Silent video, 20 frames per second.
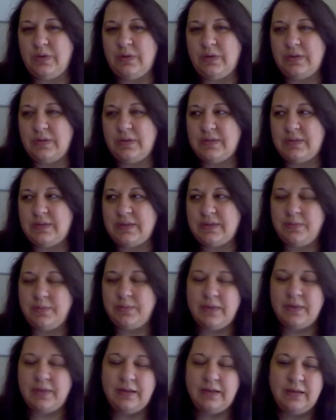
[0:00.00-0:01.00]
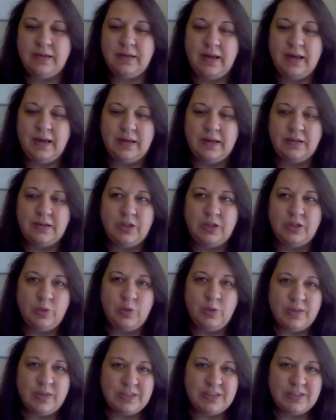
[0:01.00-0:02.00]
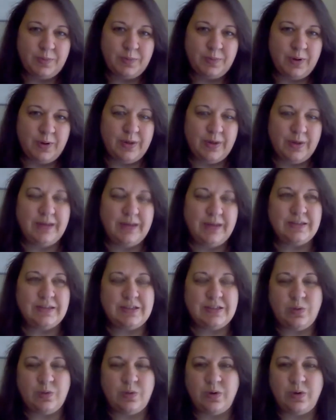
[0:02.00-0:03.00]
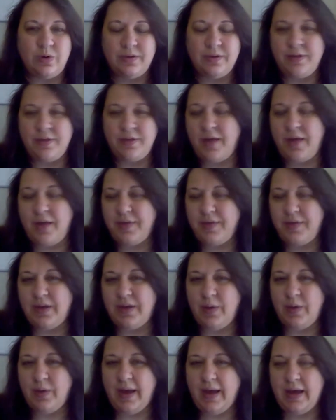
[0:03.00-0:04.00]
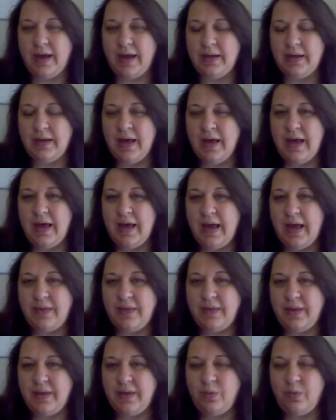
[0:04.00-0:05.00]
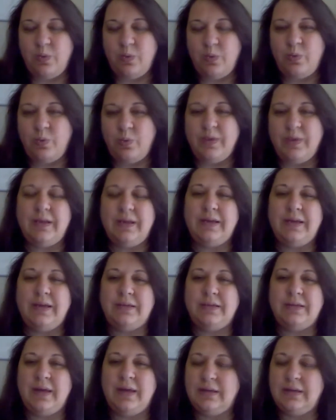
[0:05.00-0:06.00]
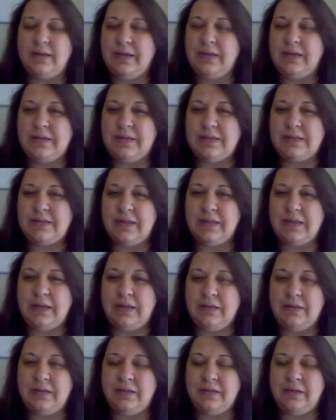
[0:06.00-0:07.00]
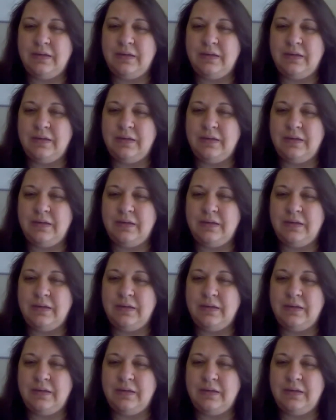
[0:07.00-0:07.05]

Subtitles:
something that you experienced or a thought that you had, and they were really intently listening?